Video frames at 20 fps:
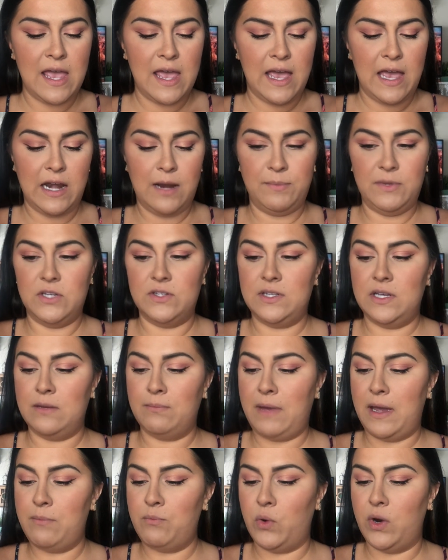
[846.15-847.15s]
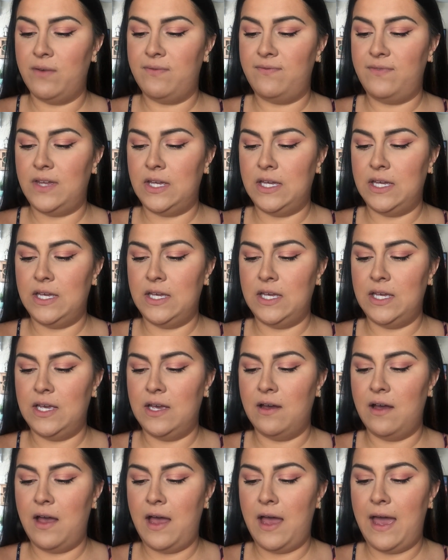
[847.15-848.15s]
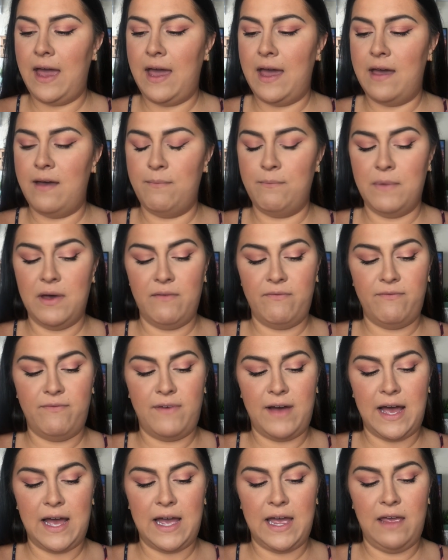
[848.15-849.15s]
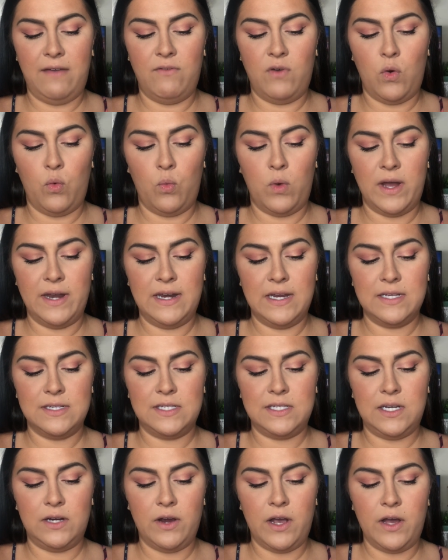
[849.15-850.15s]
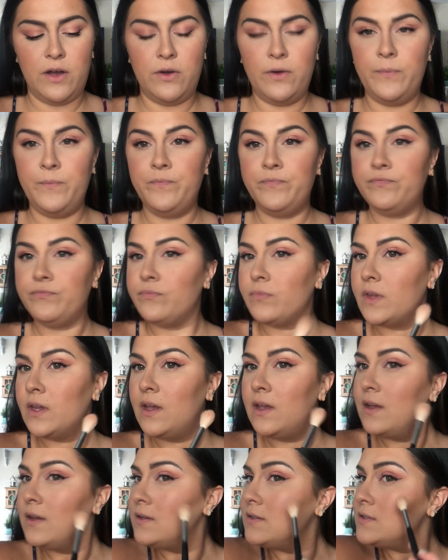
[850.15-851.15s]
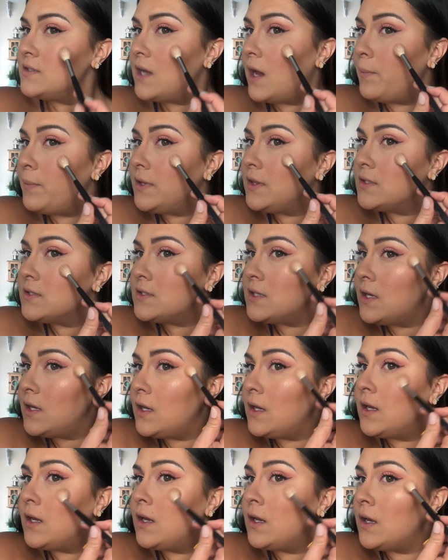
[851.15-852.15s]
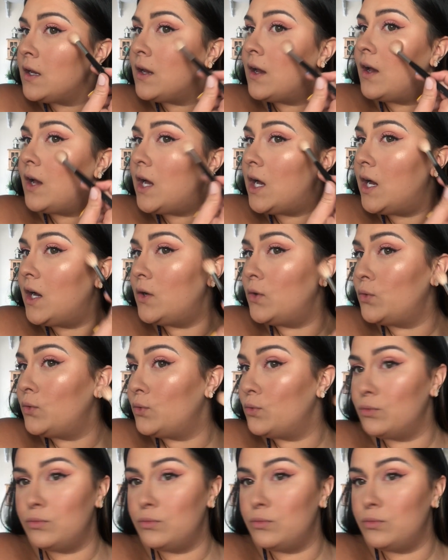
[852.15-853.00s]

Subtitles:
and I'm using my Morphe M510. Tapping this in. Oh,